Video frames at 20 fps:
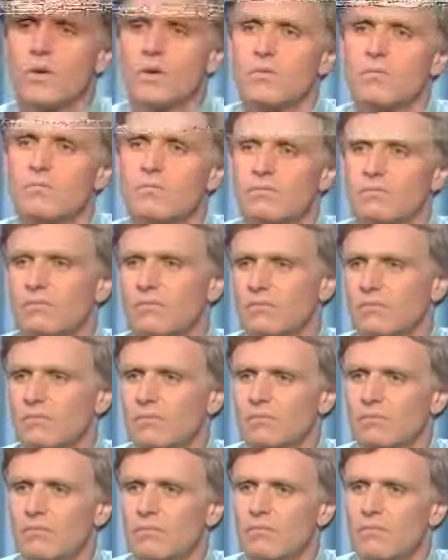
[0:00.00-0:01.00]
So we
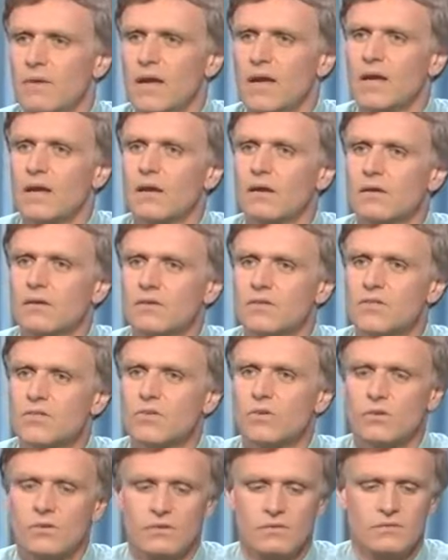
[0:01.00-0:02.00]
wouldn't
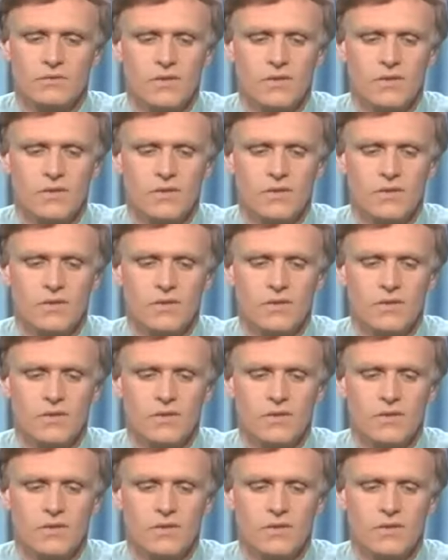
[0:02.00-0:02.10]
make